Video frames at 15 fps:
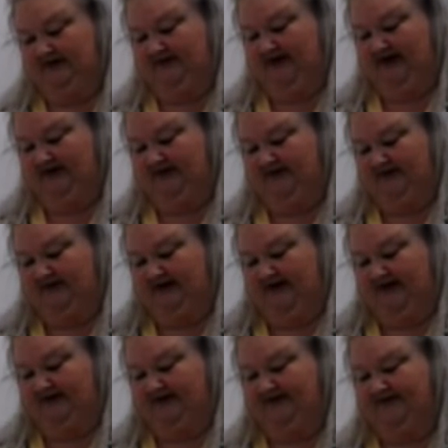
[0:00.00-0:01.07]
I don't even know
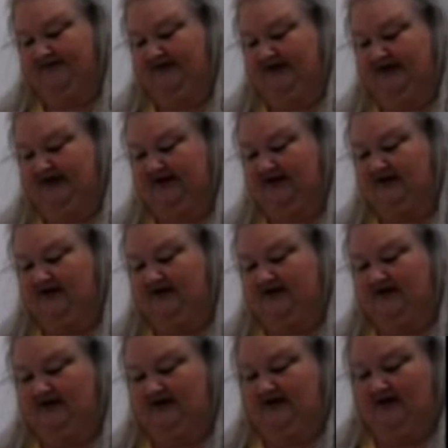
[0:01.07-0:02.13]
how to explain,
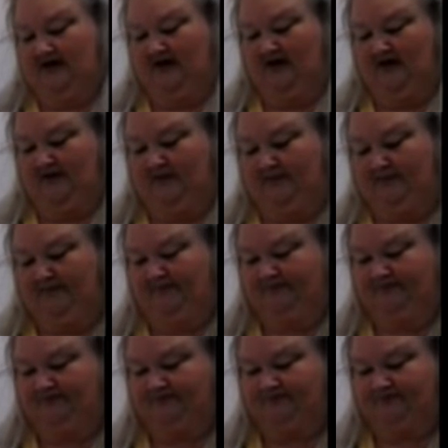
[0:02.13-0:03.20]

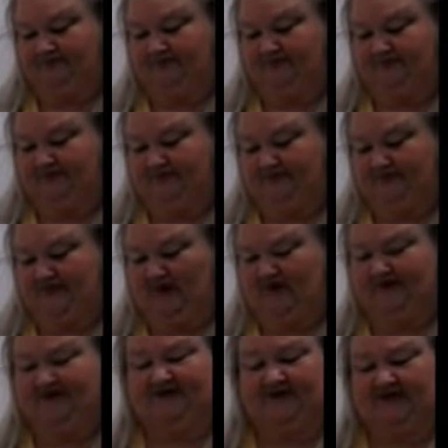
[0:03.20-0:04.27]
or
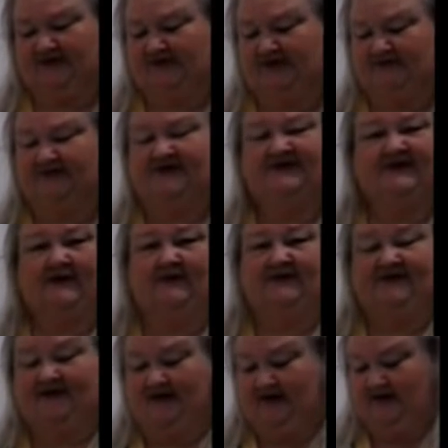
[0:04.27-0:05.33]
short-lived, shall we
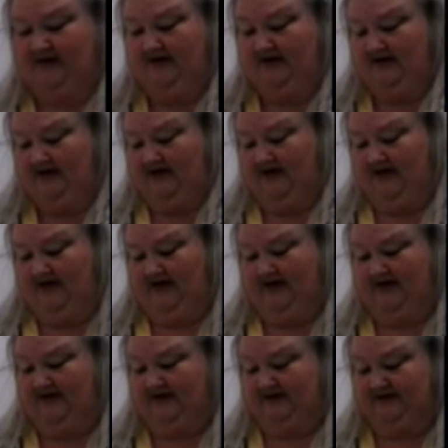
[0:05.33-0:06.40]
say.
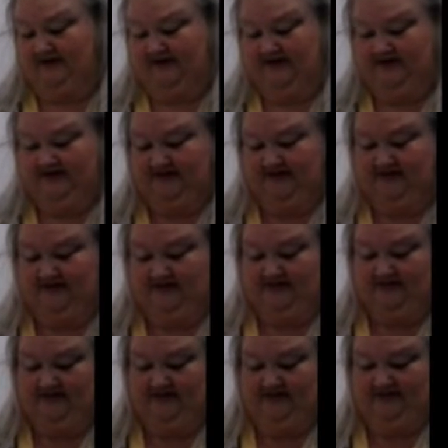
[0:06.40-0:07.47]
And
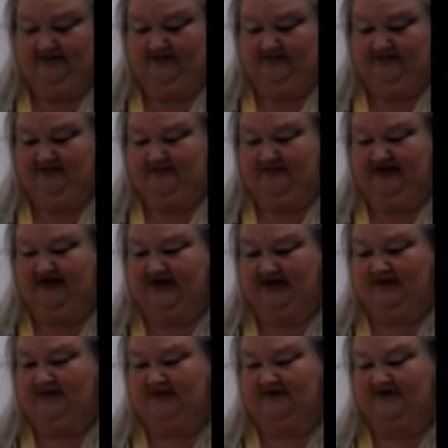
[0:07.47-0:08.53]
being
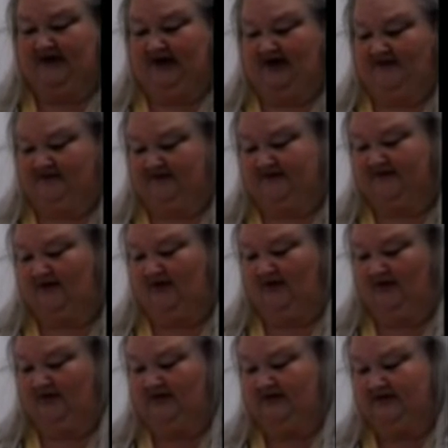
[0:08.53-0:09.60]
able to have a
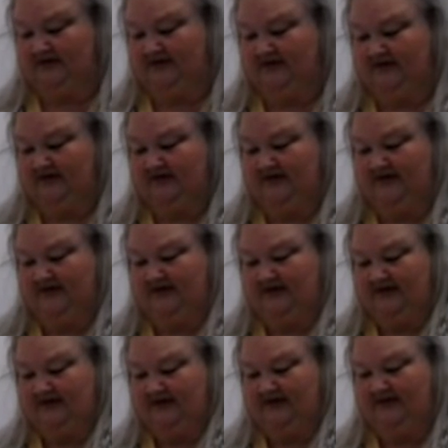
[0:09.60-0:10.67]
doll
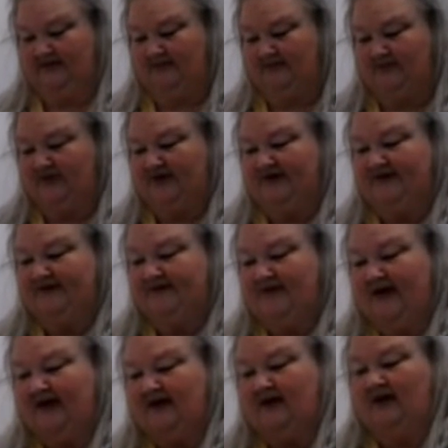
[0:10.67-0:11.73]
brings
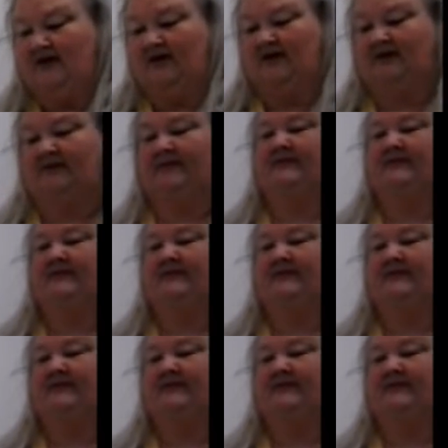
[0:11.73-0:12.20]
back kind